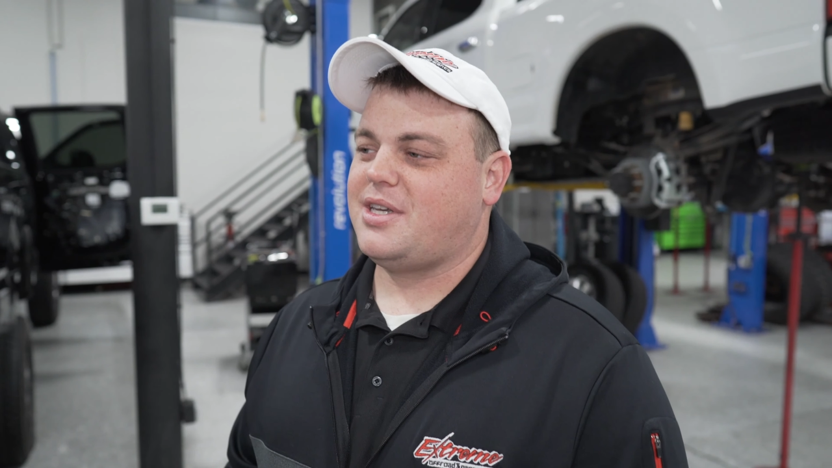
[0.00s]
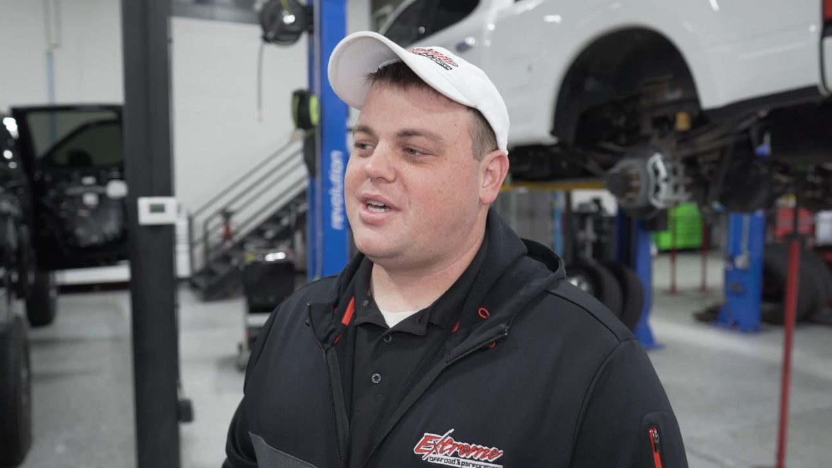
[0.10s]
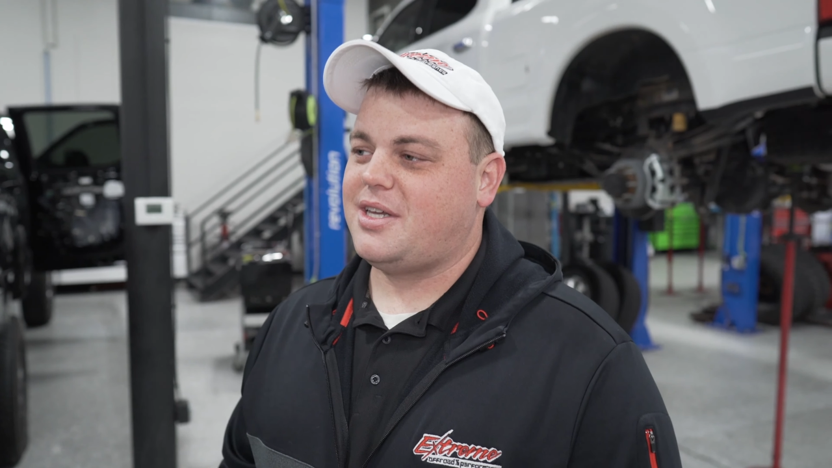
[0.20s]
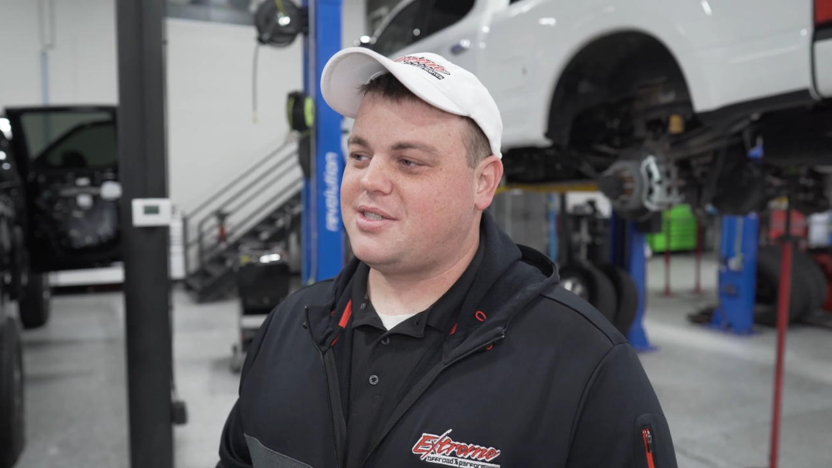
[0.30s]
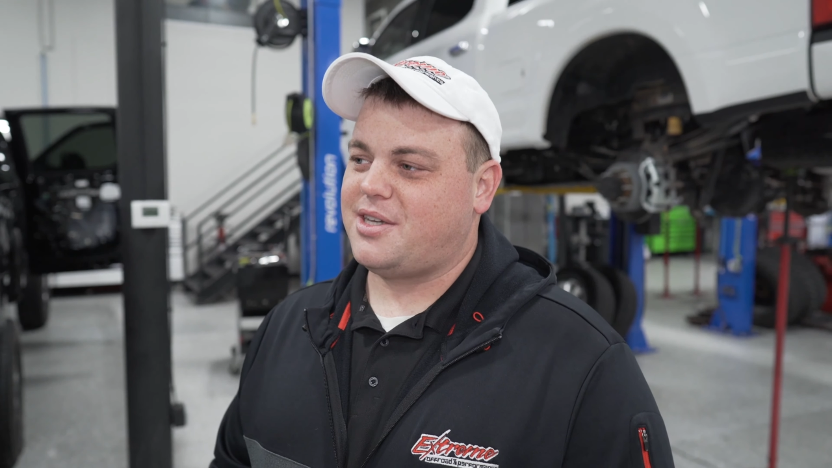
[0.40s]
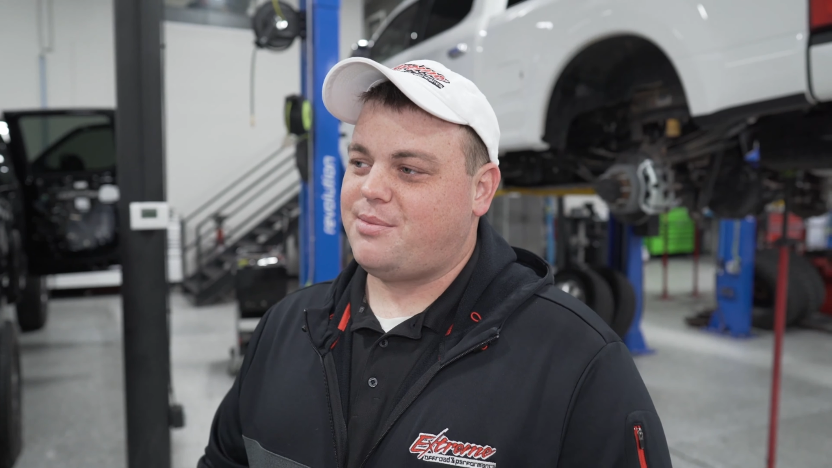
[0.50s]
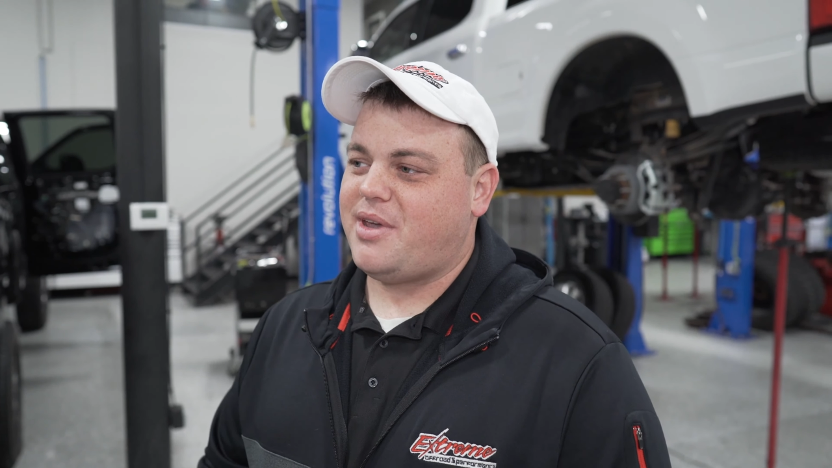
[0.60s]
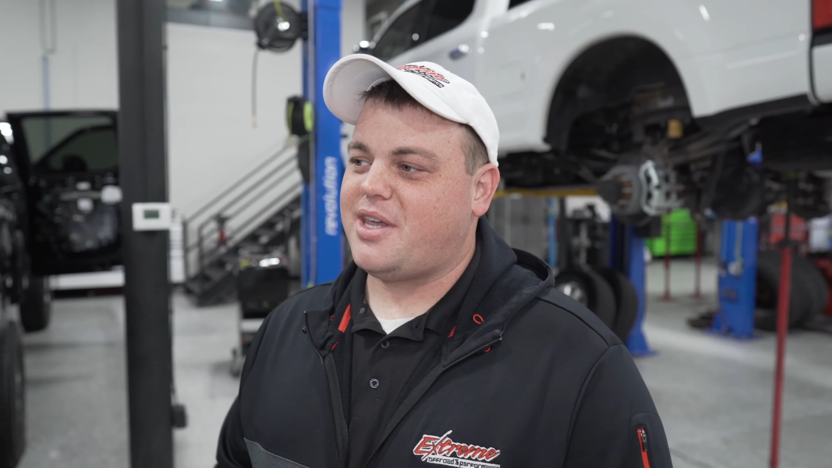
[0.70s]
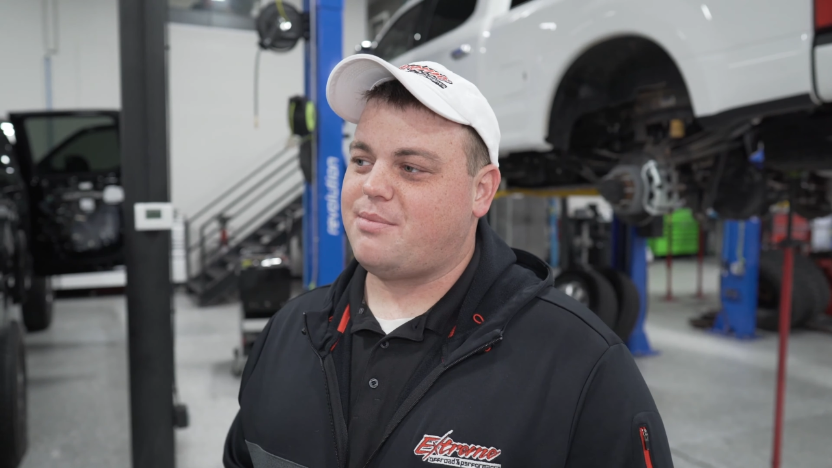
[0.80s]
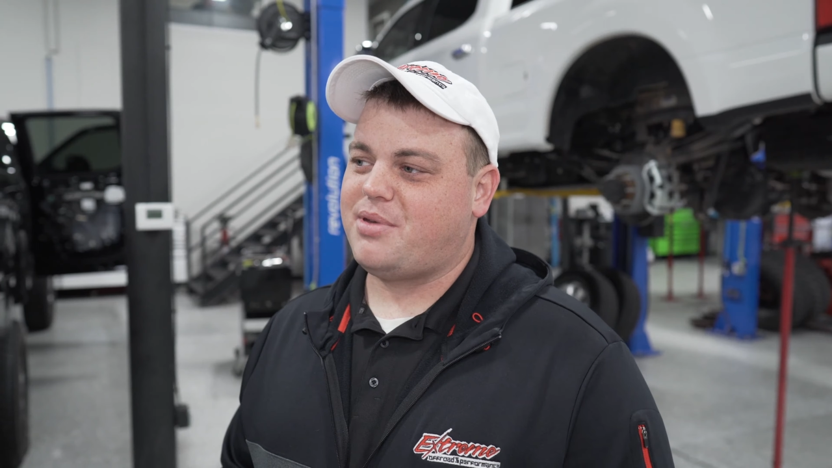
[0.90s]
It's gonna
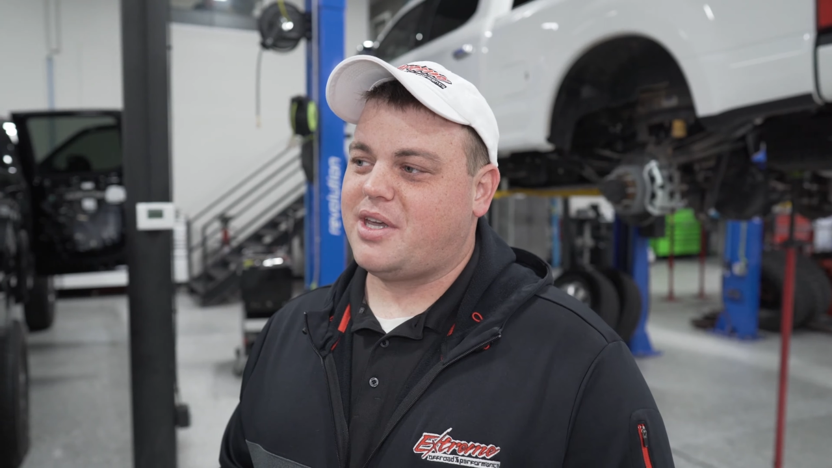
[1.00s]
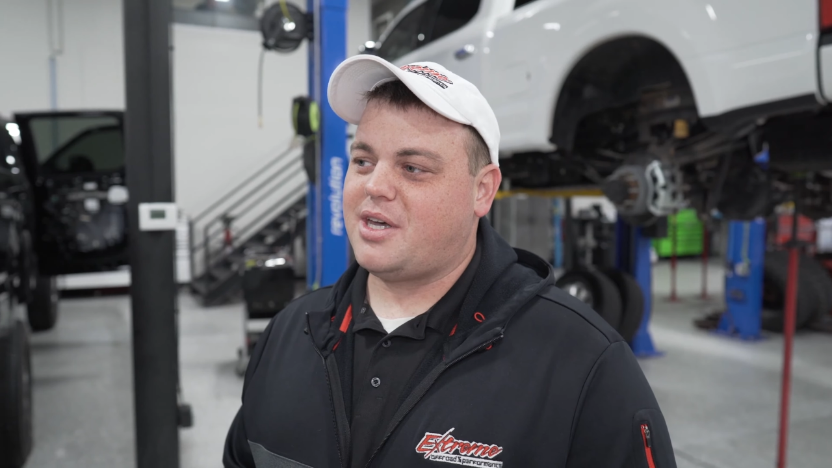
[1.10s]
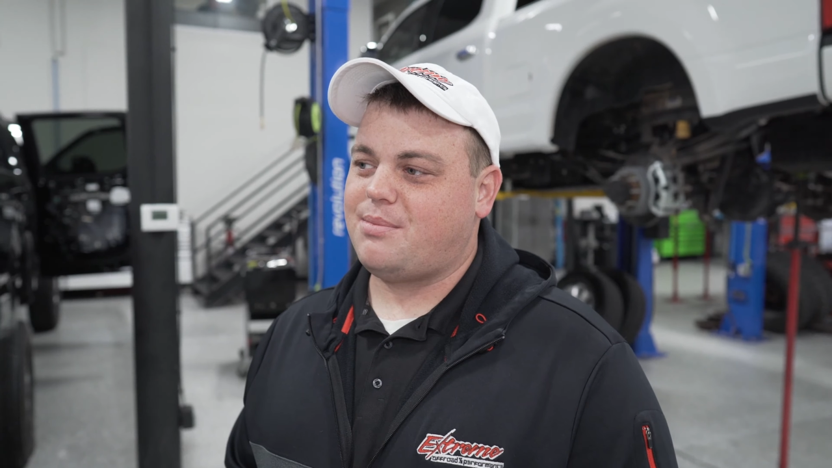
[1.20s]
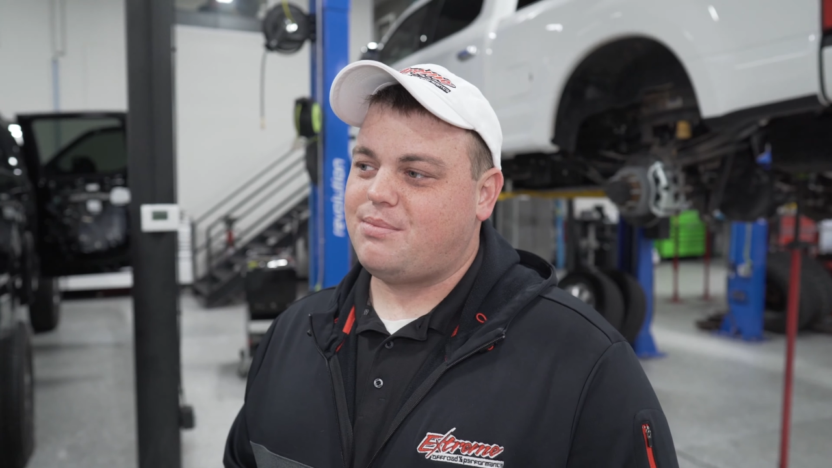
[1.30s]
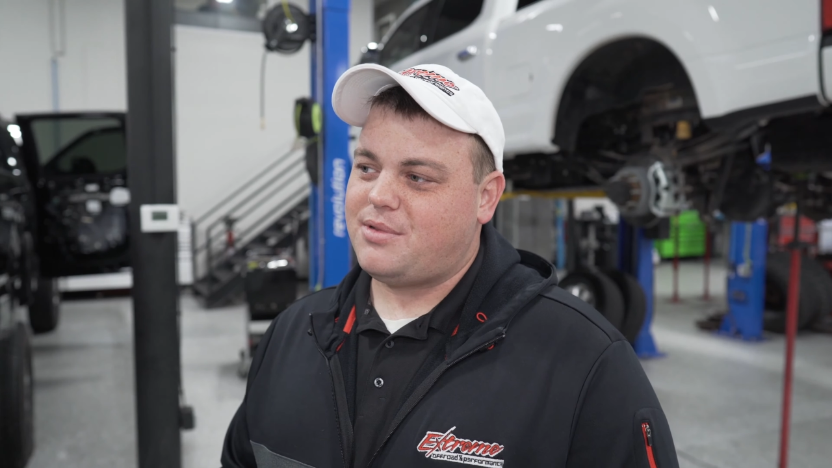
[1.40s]
make it pick up,